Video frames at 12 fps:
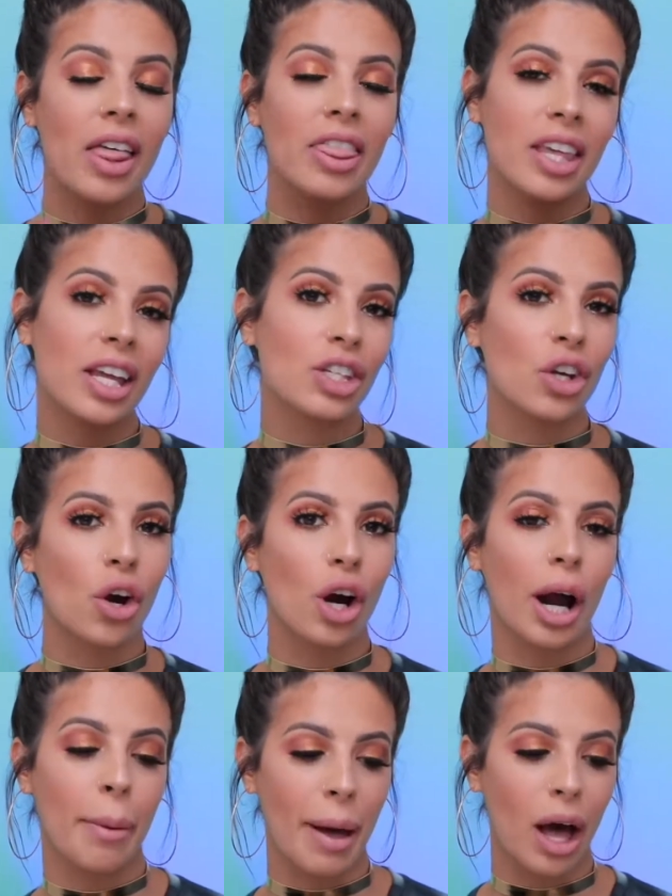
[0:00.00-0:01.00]
These
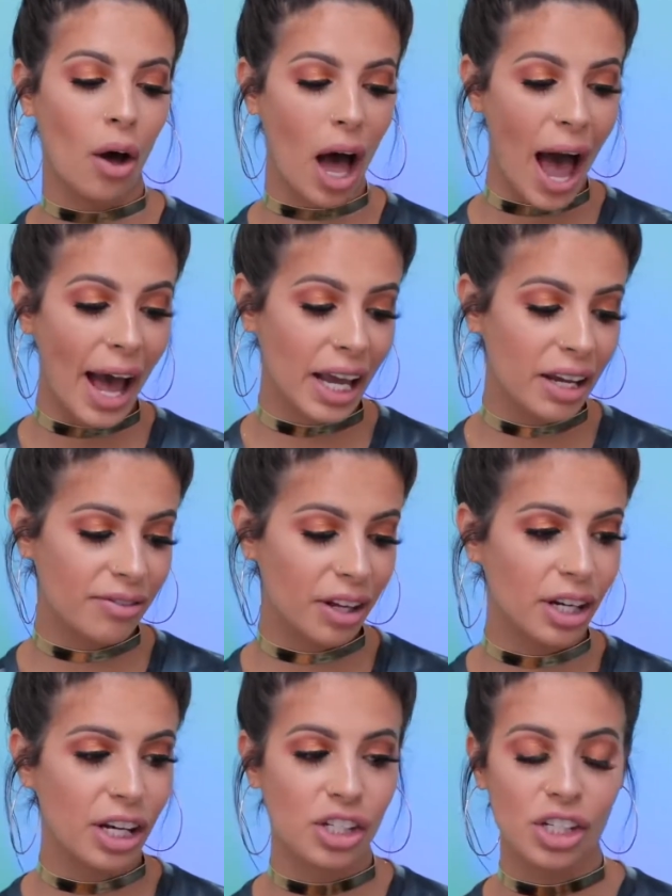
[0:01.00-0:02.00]
are about high-end
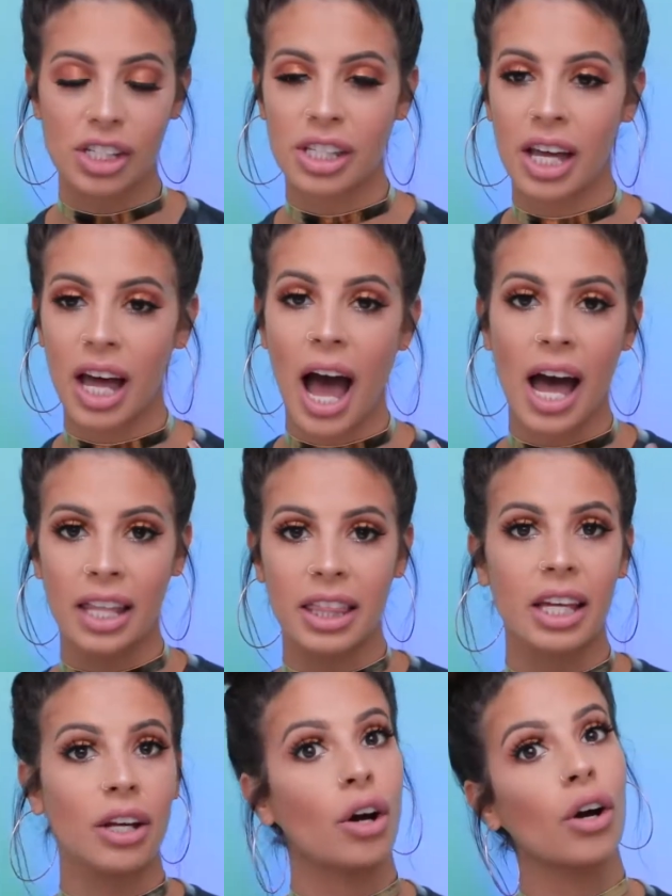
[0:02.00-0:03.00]
foundations that I
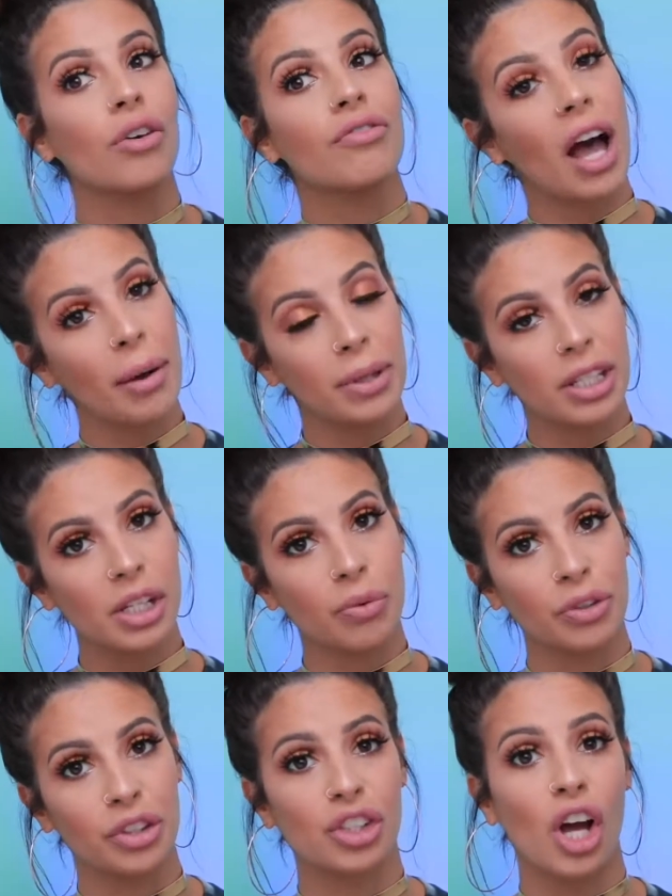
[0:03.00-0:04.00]
think are fabulous and
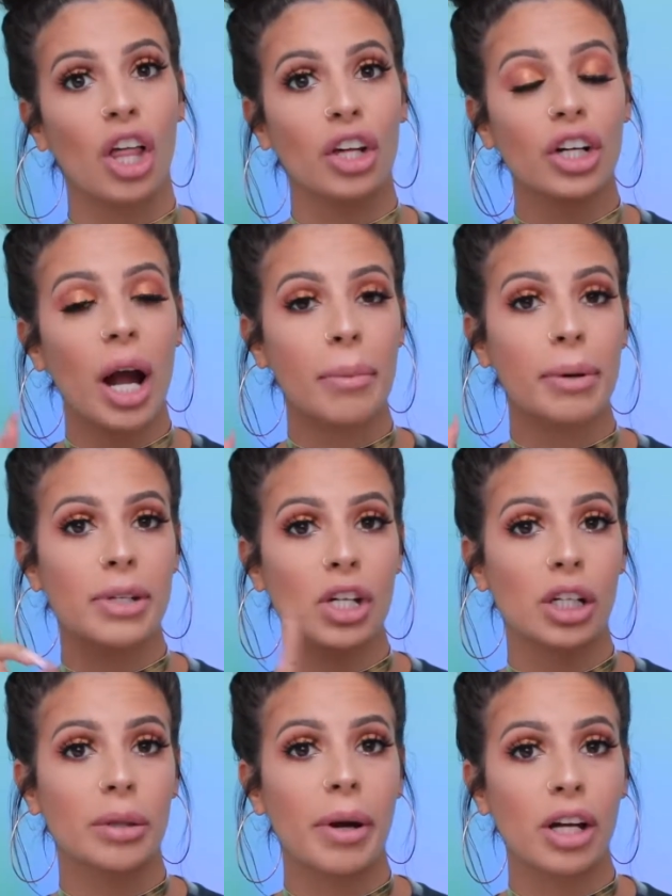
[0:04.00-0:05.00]
worth your dollar. I'm going to be
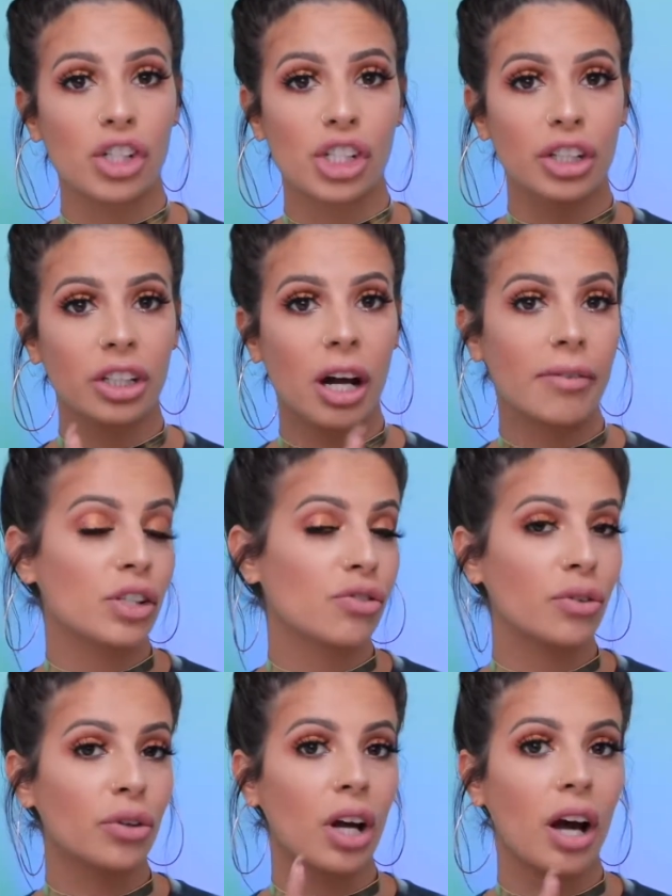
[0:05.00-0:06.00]
talking about sheer coverage,
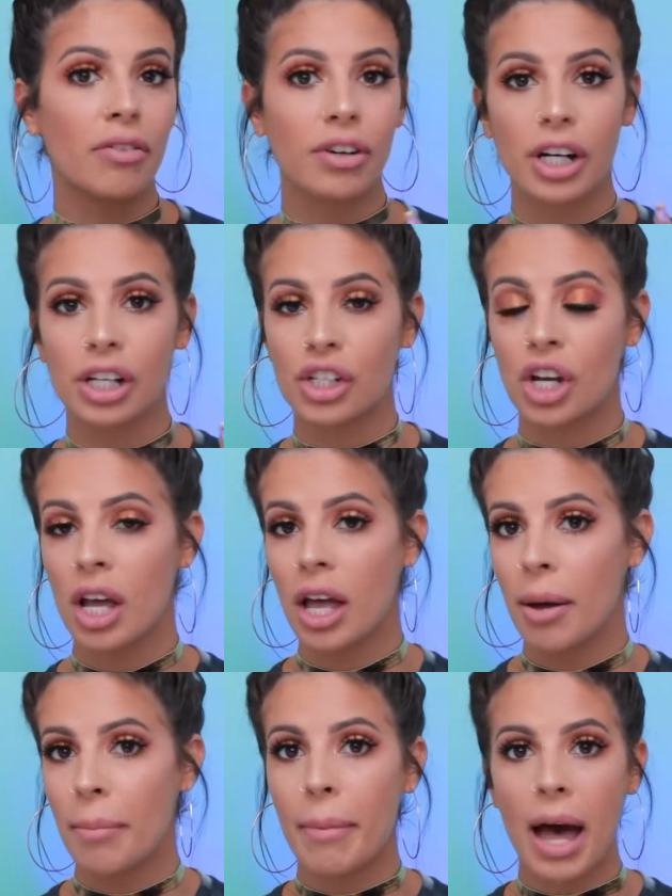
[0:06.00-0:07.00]
full coverage,
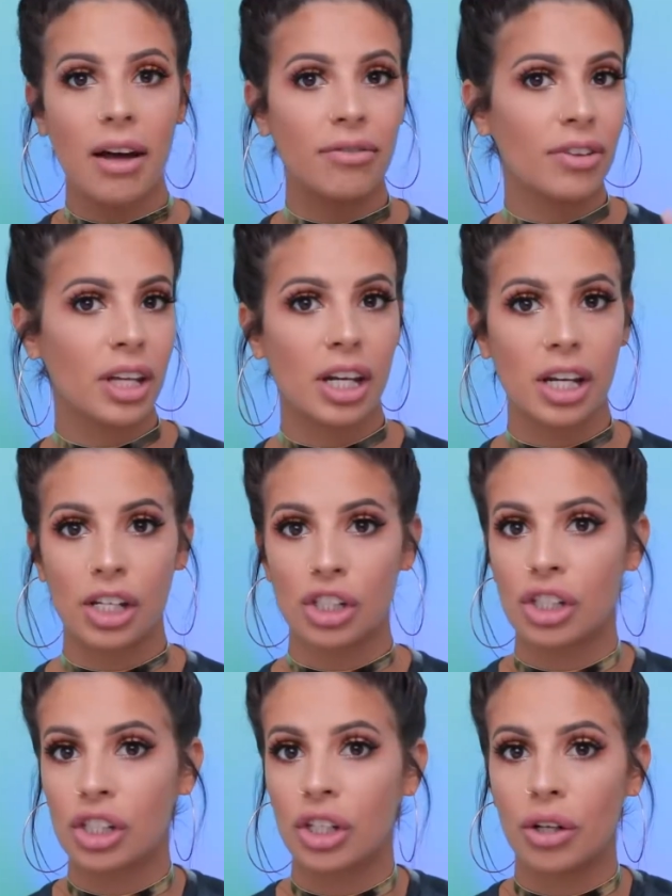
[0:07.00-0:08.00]
matte
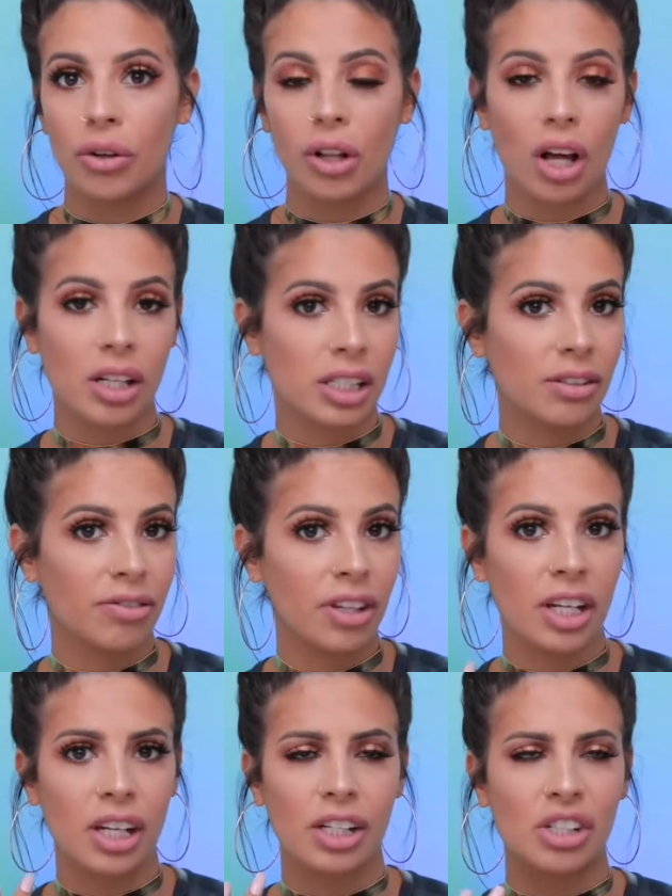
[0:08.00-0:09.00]
finish, glossy
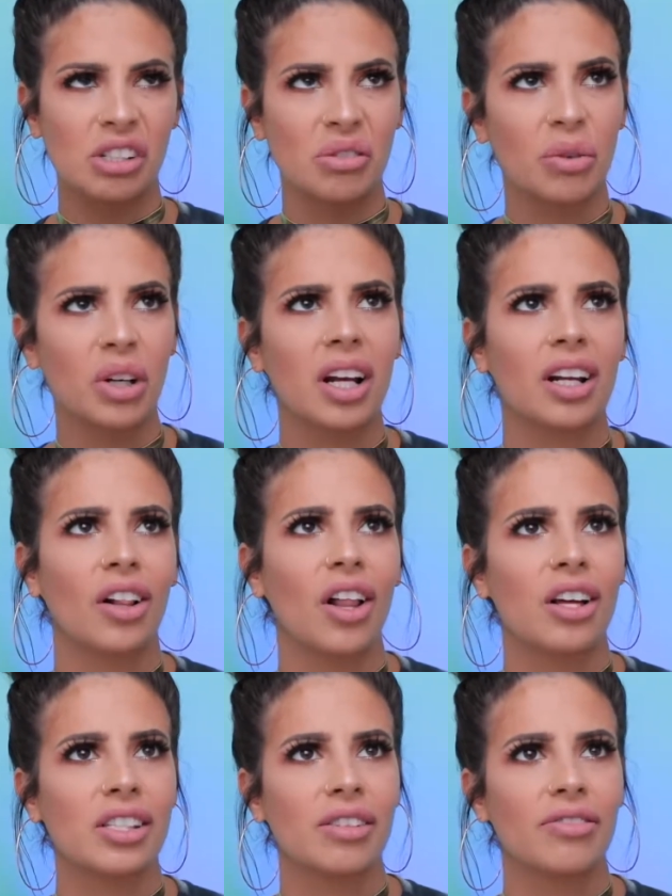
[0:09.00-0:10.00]
finish. Well, not a
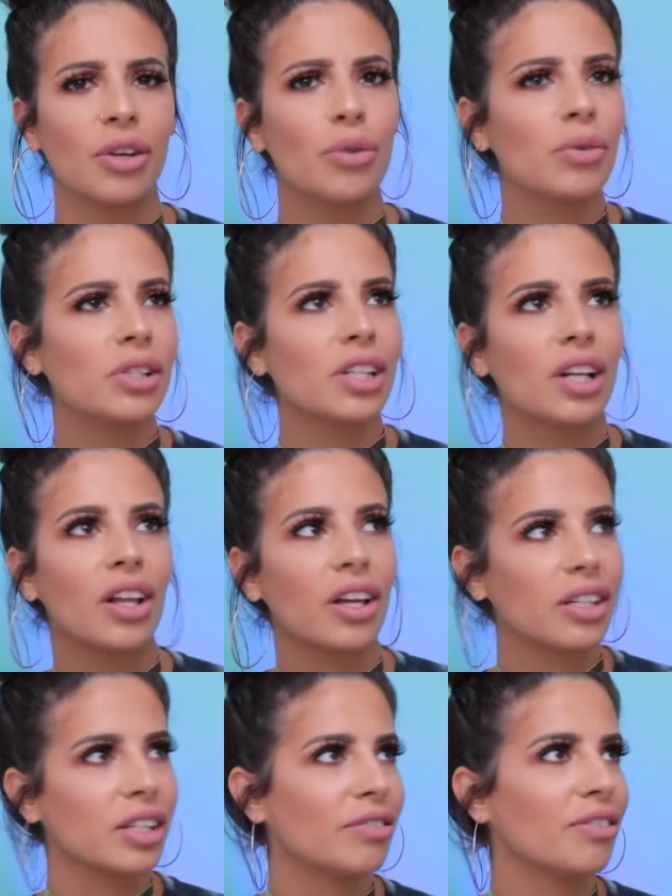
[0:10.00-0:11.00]
glossy. Who wants a
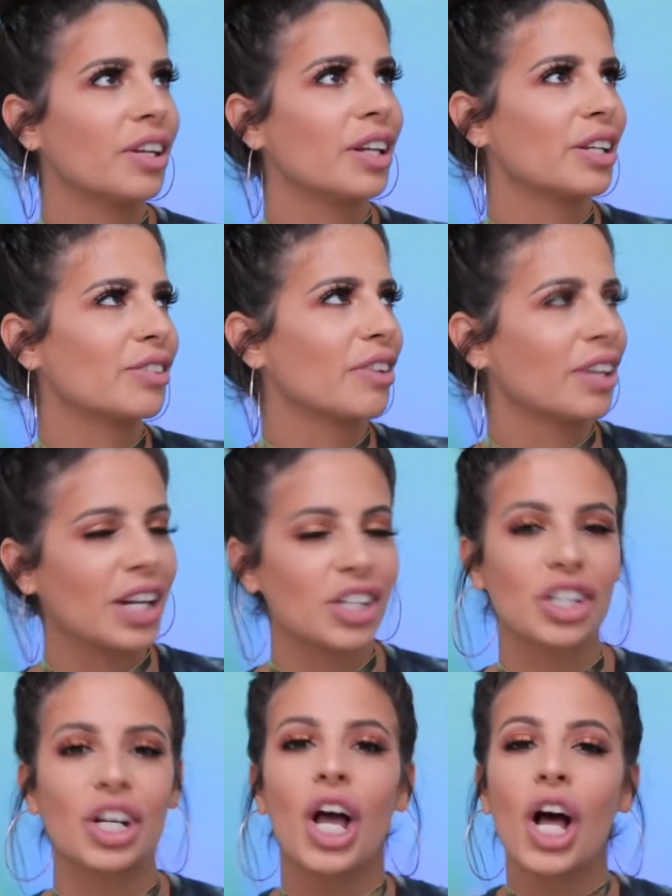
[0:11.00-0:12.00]
glossy finish
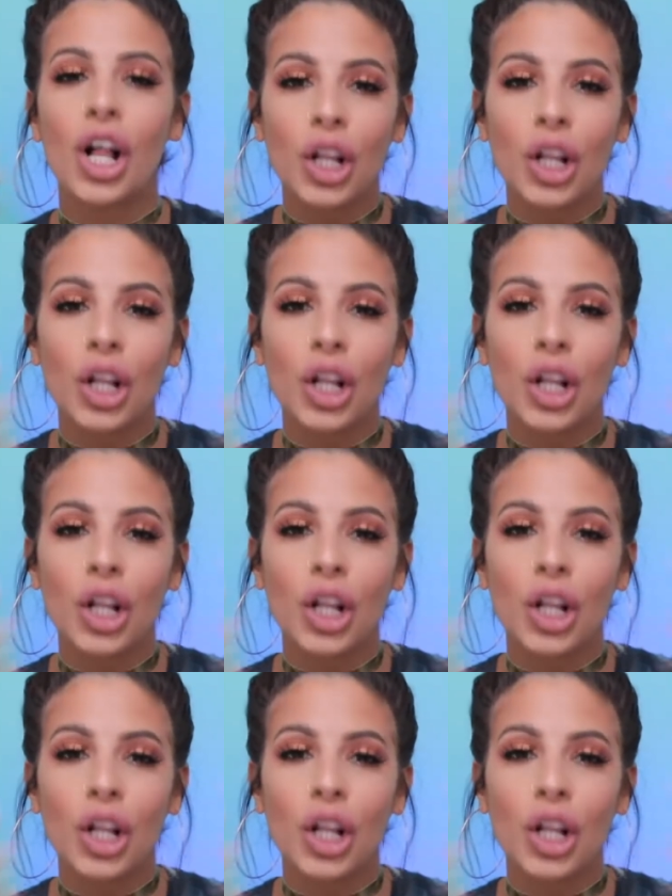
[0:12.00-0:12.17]
foundation?